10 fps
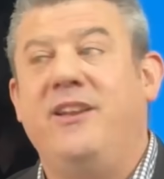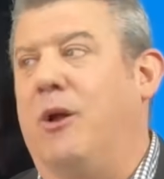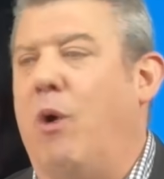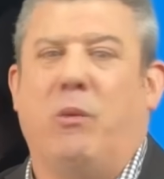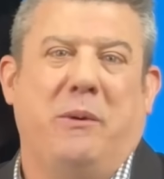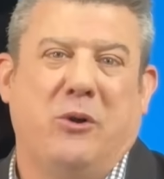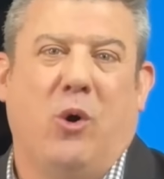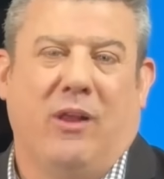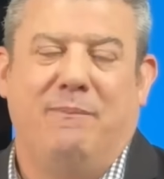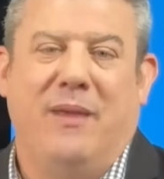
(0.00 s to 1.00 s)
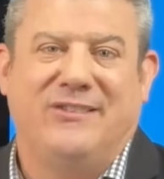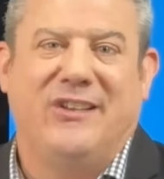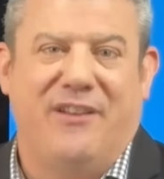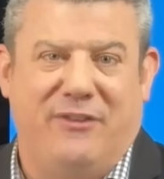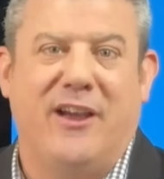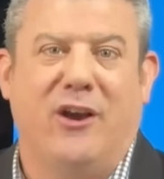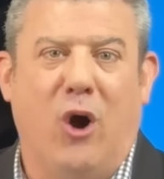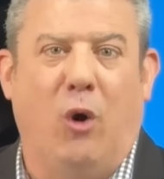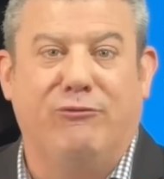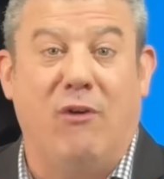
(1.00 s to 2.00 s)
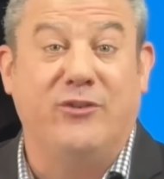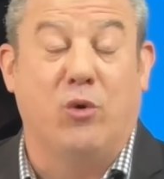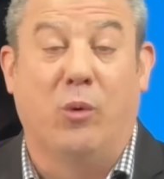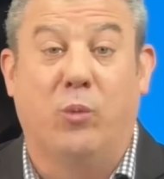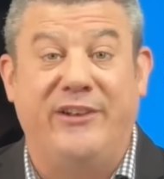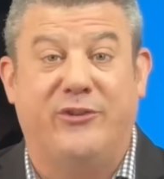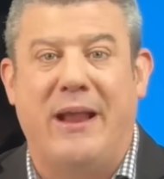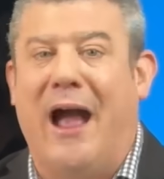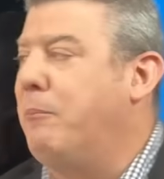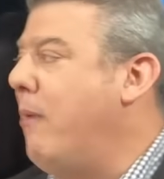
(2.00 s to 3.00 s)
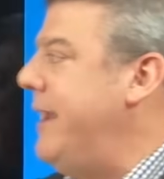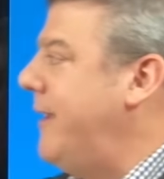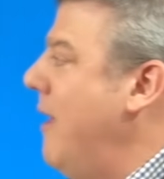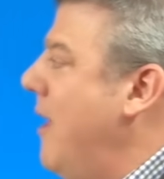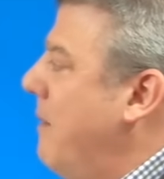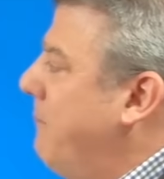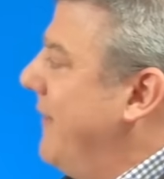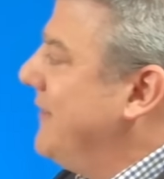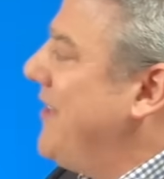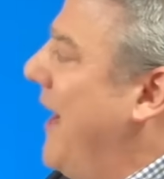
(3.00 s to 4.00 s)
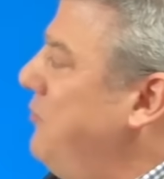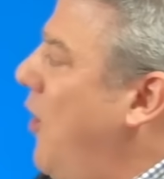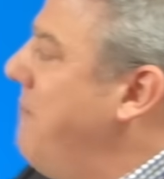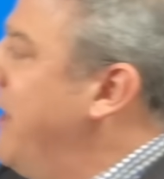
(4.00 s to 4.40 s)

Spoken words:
you know, what we would call a significant cold front or a wintry outbreak. But at the same time